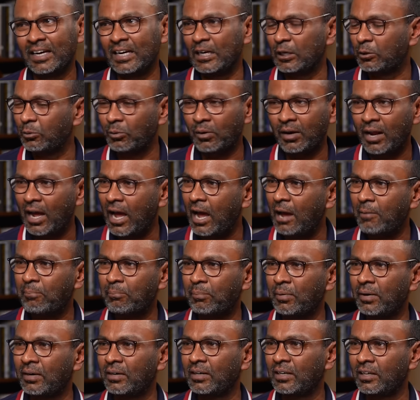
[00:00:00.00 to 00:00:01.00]
It will
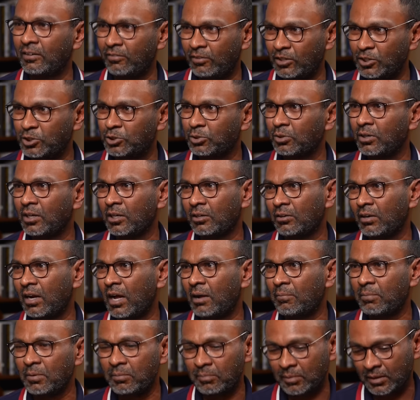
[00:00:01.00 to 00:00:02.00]
happen. Eventually it will
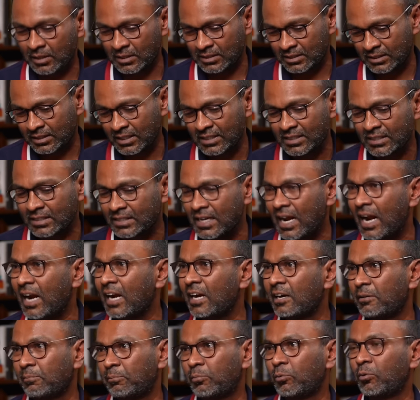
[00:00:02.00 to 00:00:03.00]
happen because this
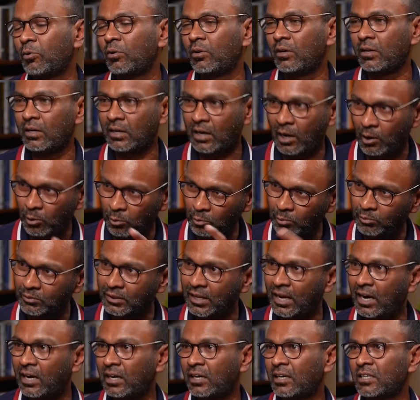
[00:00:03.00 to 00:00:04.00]
talent pool, now
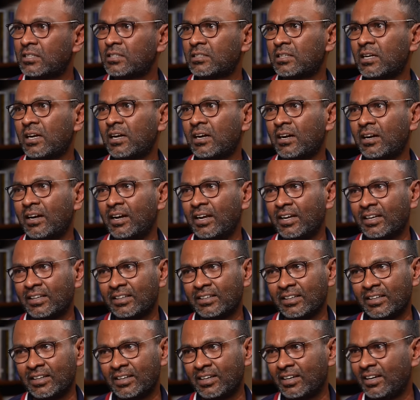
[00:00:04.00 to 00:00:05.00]
they understand
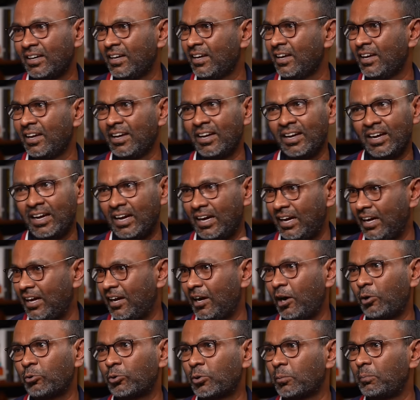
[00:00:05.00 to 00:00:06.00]
like
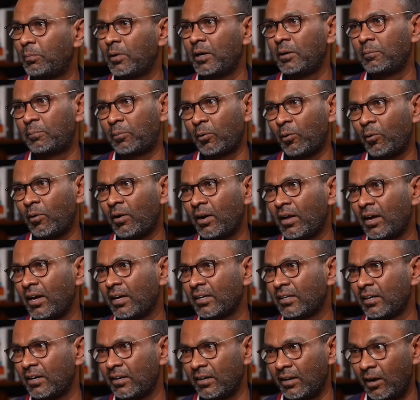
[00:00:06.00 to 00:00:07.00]
how to build
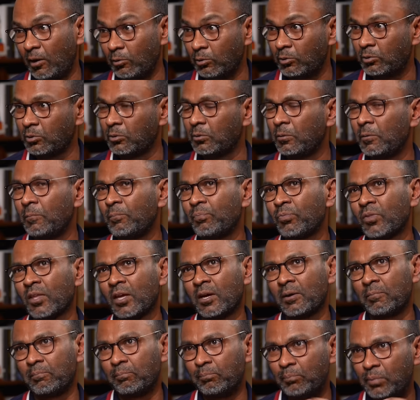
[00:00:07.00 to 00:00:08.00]
product and how to
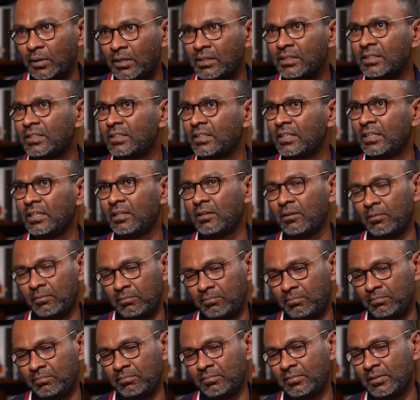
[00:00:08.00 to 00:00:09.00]
build in,
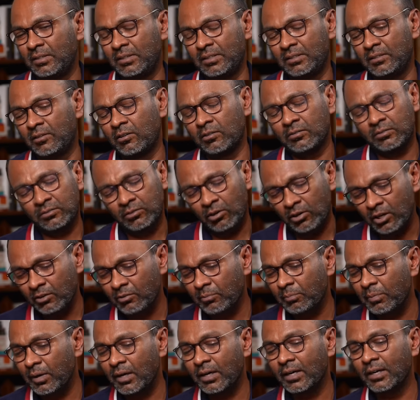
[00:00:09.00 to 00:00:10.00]
not
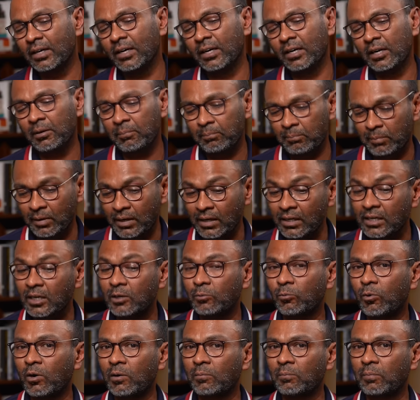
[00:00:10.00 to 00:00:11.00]
even build in India, build
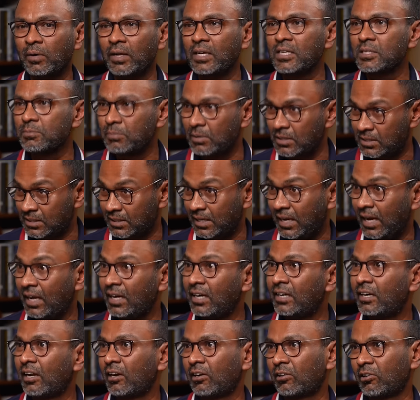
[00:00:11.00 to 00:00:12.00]
in one place, but
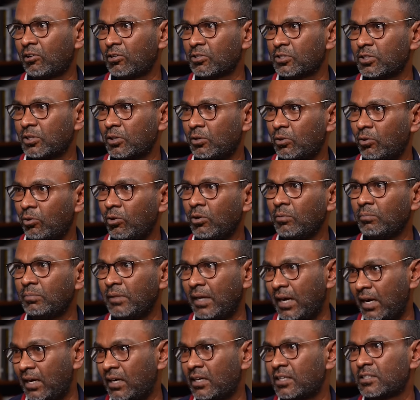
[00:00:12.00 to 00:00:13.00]
scale it across the globe.
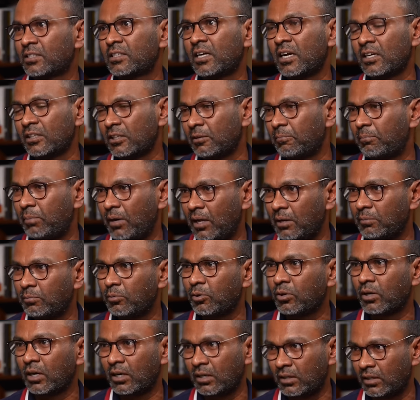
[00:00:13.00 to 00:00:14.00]
They understand the
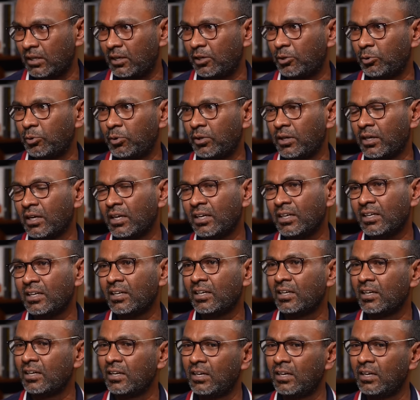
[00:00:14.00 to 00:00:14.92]
playbook and they're doing it.